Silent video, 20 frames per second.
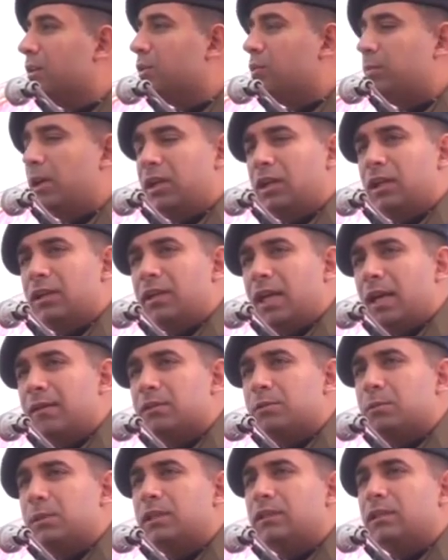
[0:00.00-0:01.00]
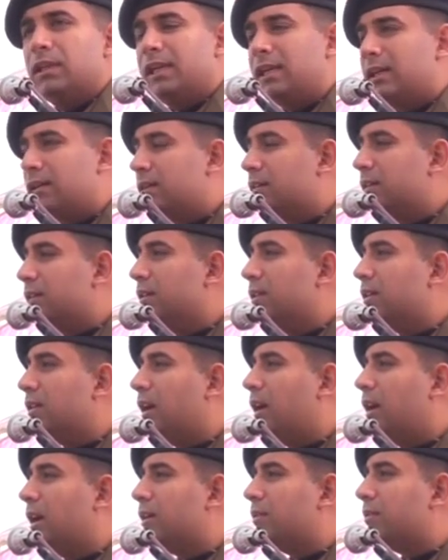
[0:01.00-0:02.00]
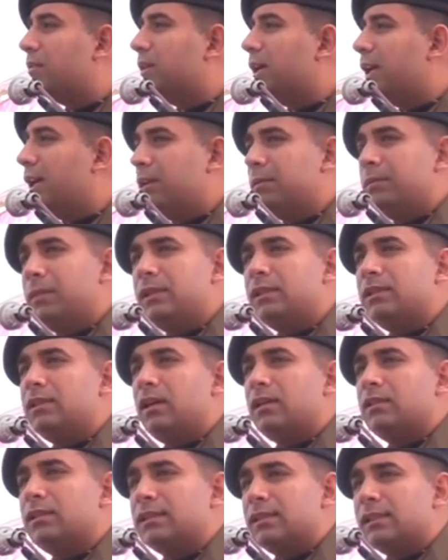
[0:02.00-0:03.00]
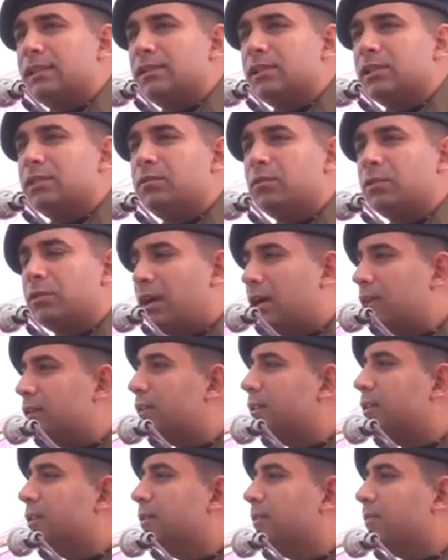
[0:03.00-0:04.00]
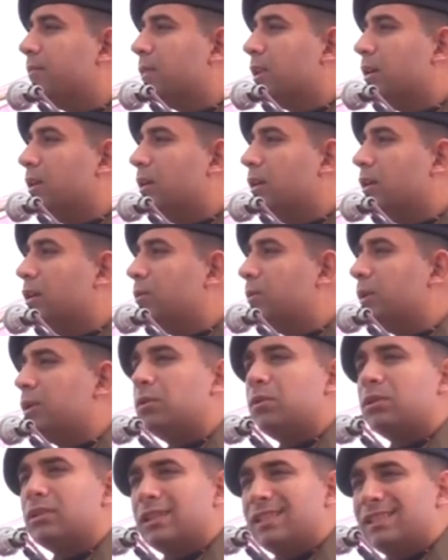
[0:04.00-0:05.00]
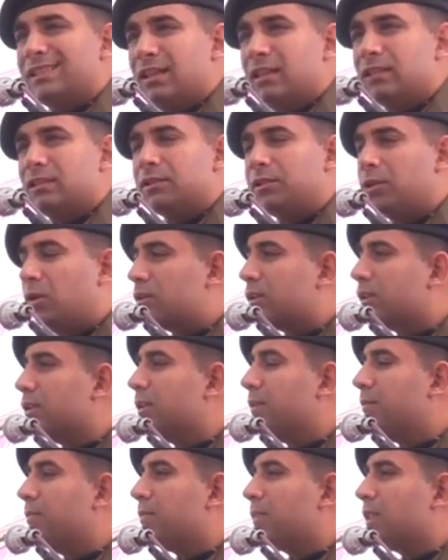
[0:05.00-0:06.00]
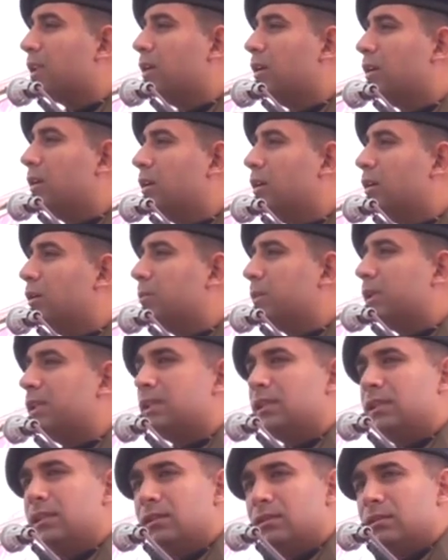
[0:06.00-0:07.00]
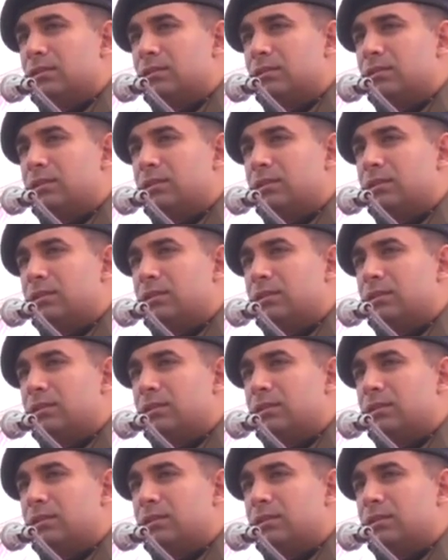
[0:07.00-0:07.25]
You know, many a times we take our ailments, our diseases for granted. we don't consult the doctor. Uh, we